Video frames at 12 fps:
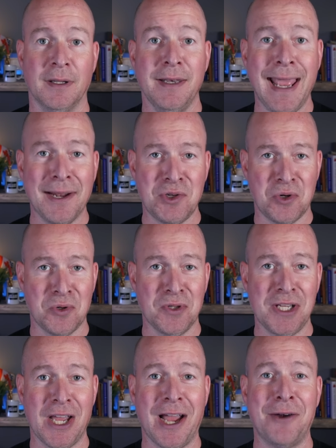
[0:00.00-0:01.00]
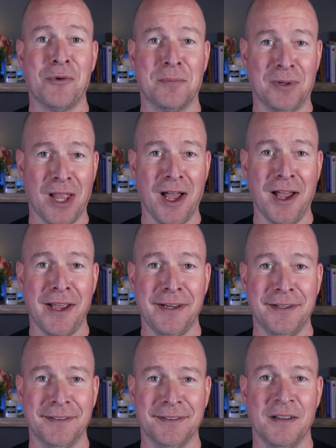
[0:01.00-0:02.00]
Naturally, I
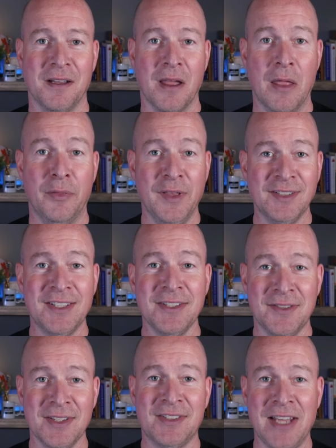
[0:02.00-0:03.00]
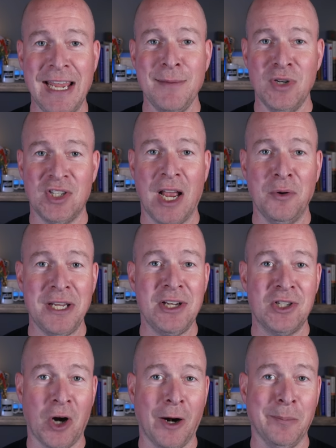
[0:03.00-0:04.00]
replied, This is the same shouty
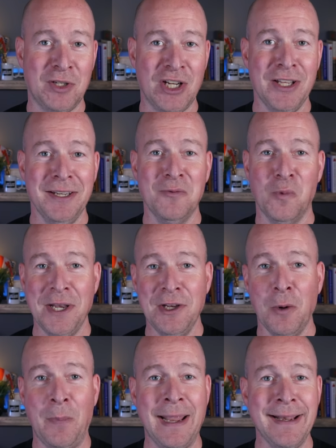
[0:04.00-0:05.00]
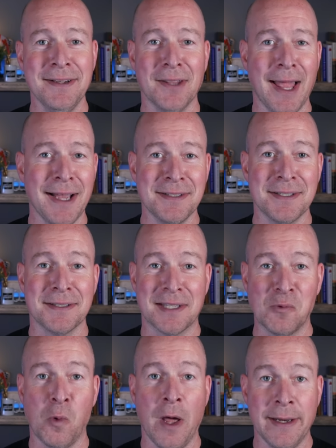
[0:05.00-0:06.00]
sharp chin and window pane glasses
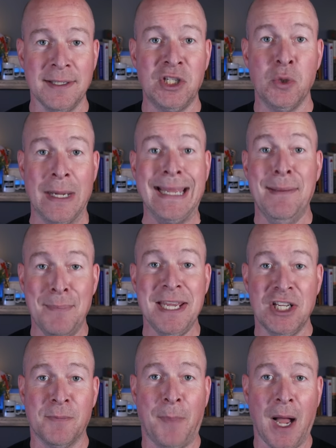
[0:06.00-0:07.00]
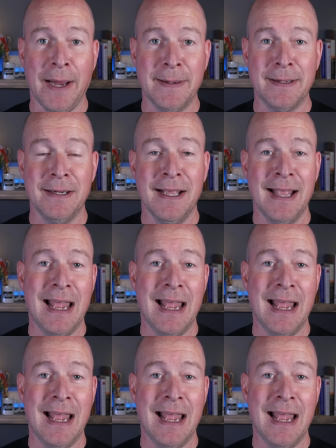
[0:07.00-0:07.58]
that wanted to impeach Biden